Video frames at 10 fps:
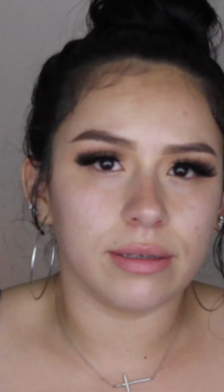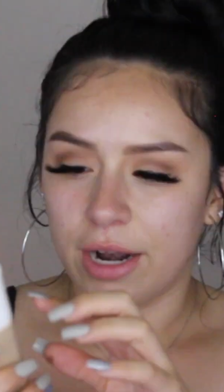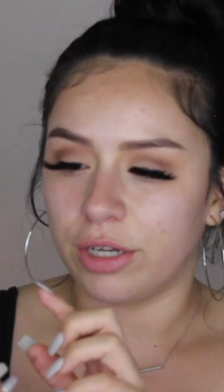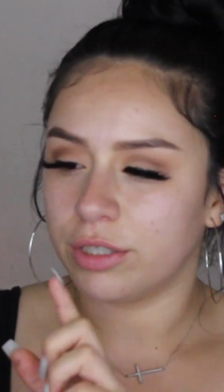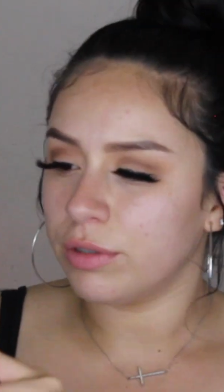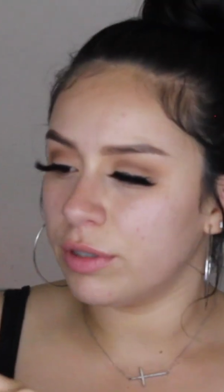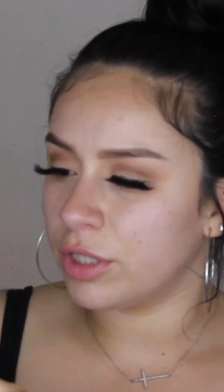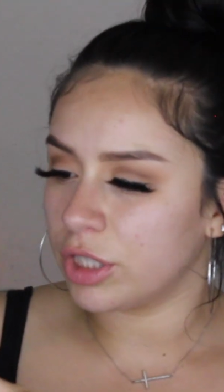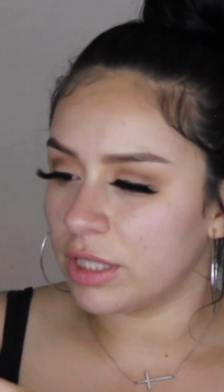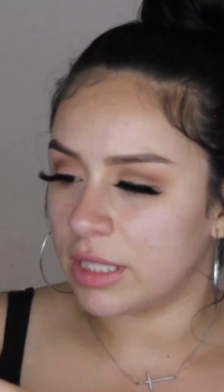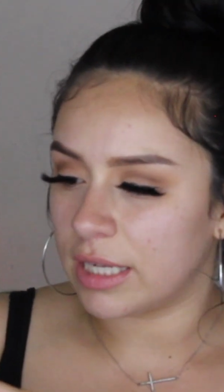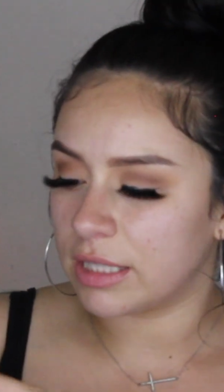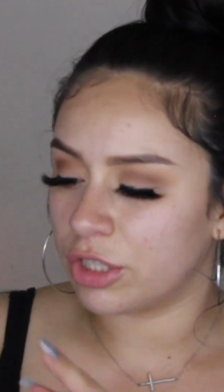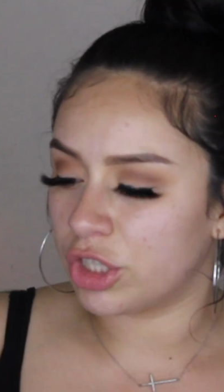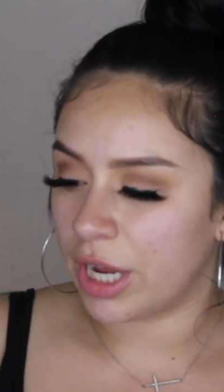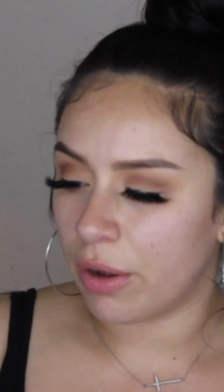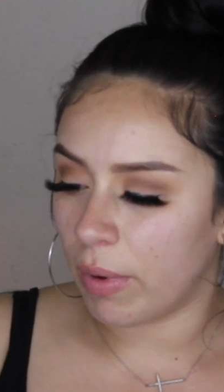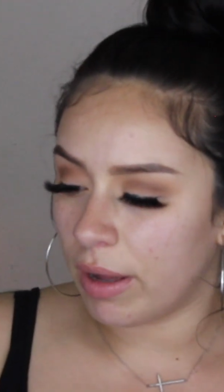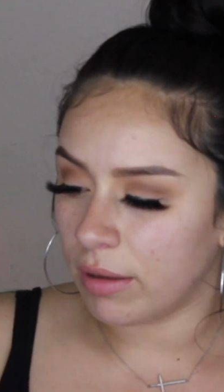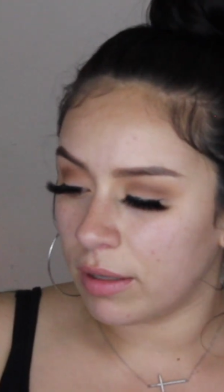It also just says shake
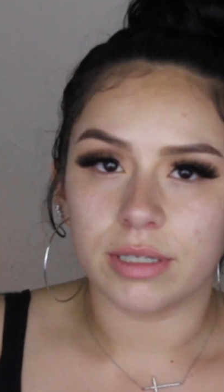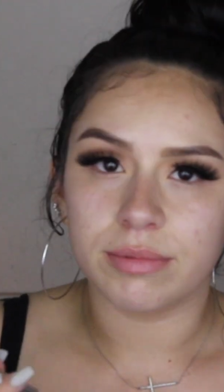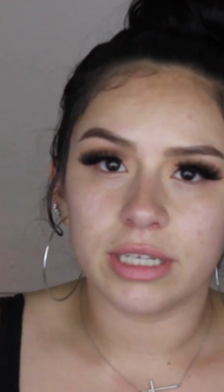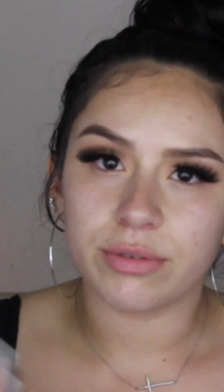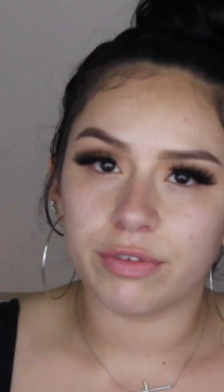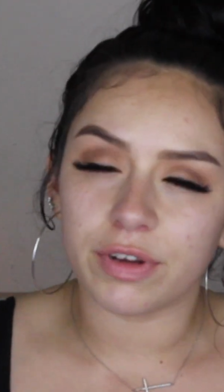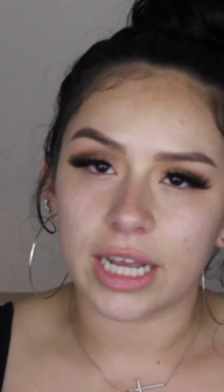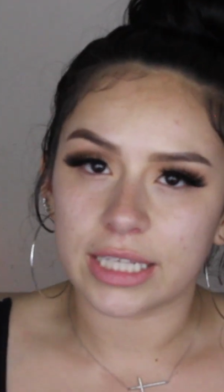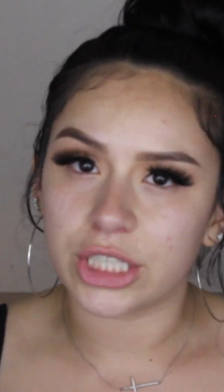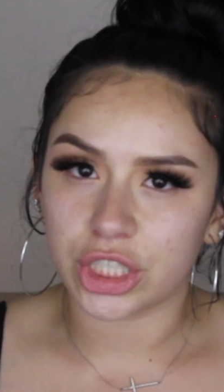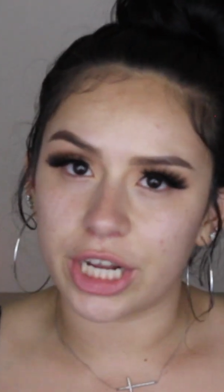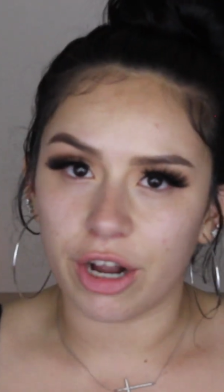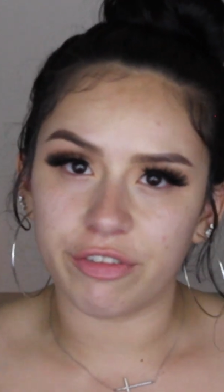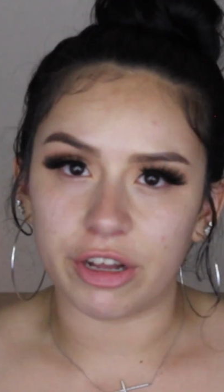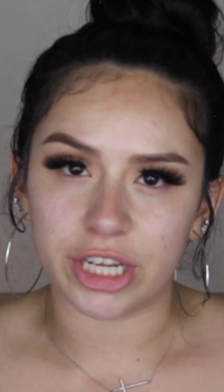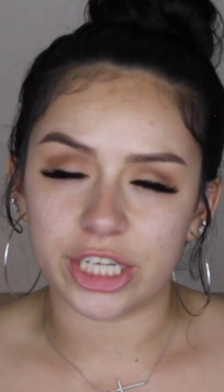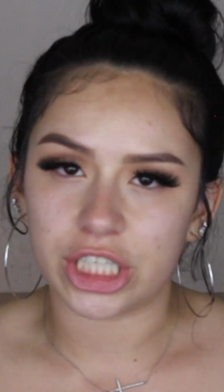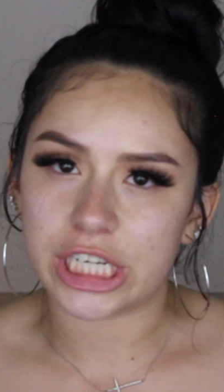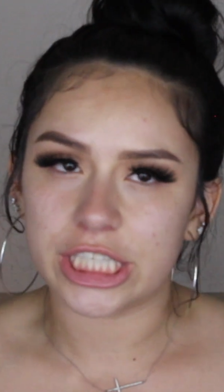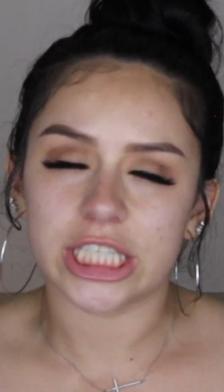well. Sometimes we forget to shake our
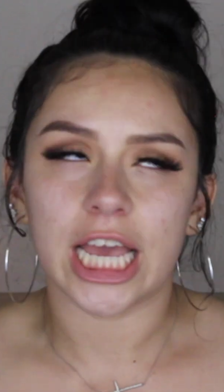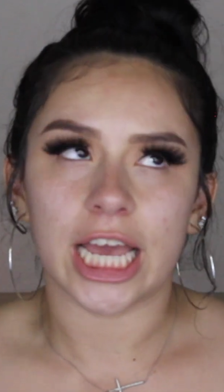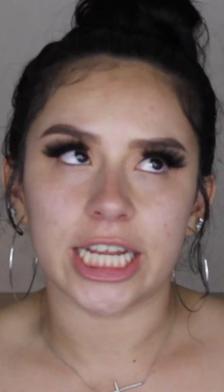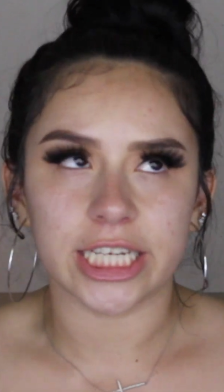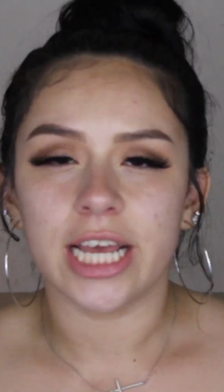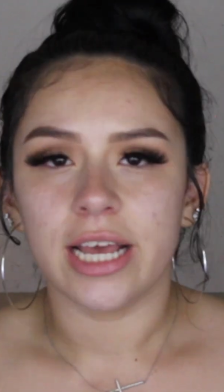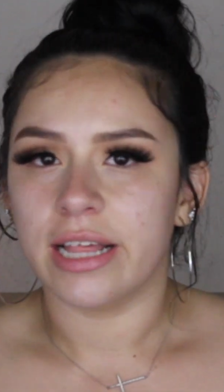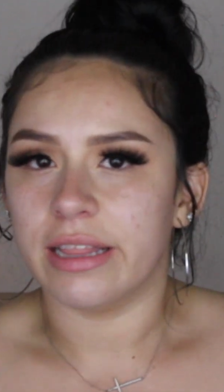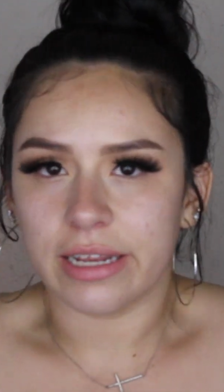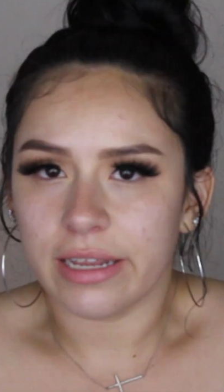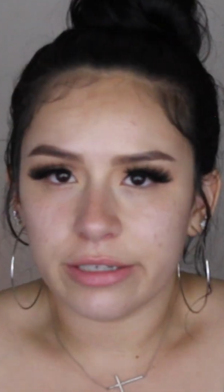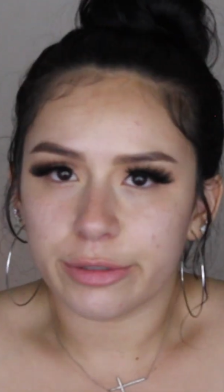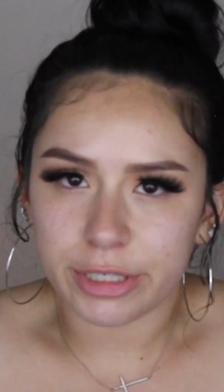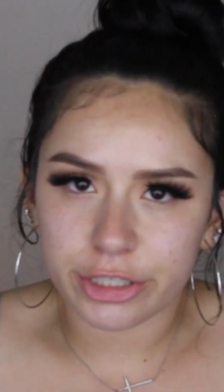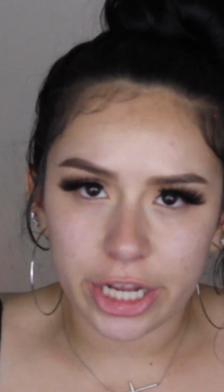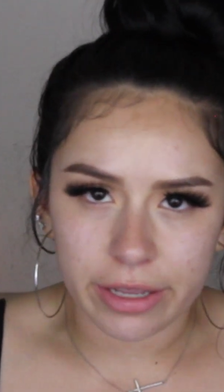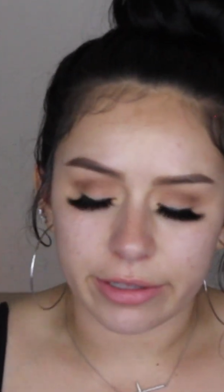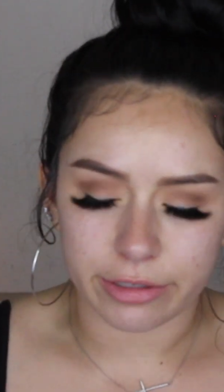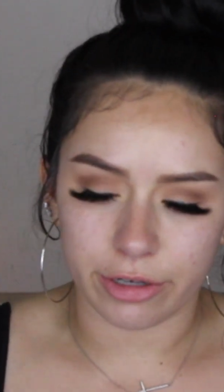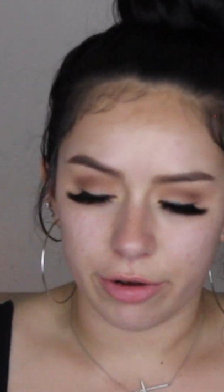foundations, and they need to be
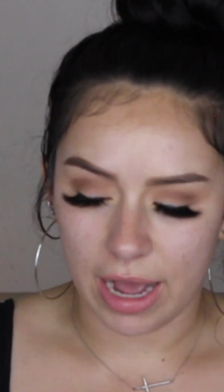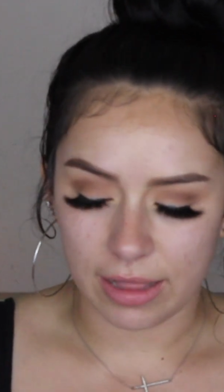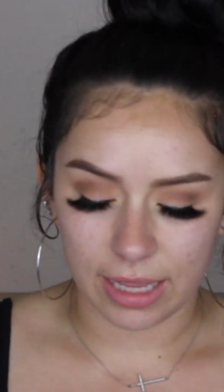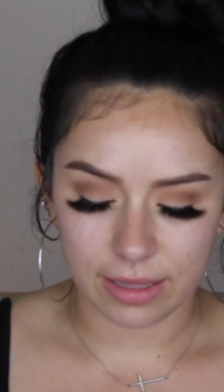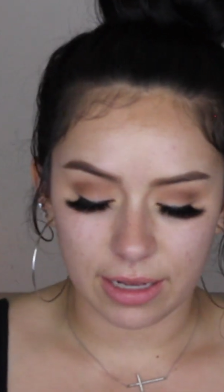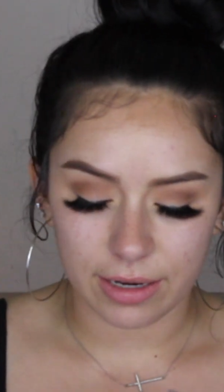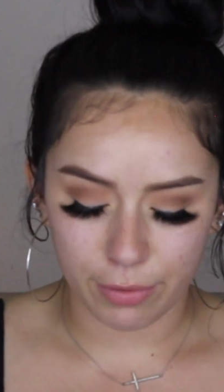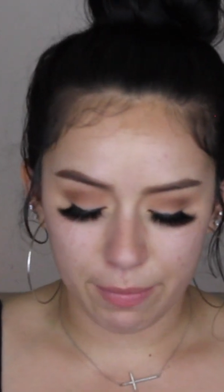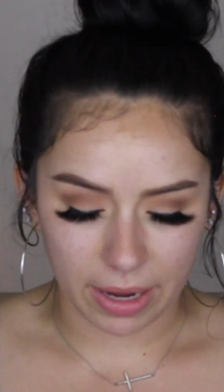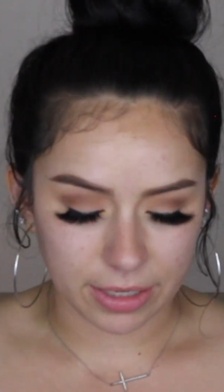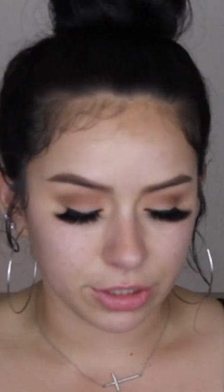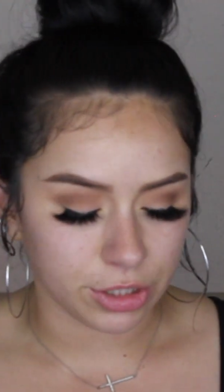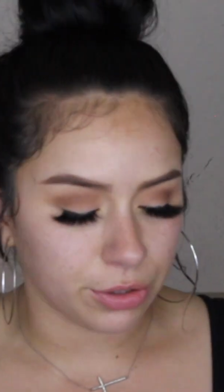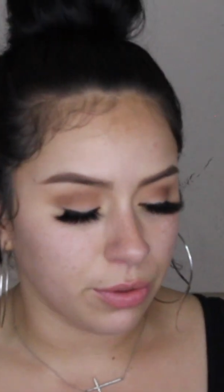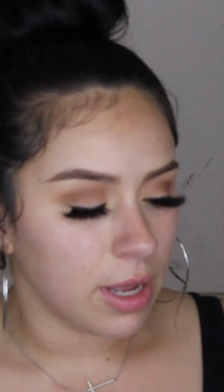shaken. So I like that it reminds you.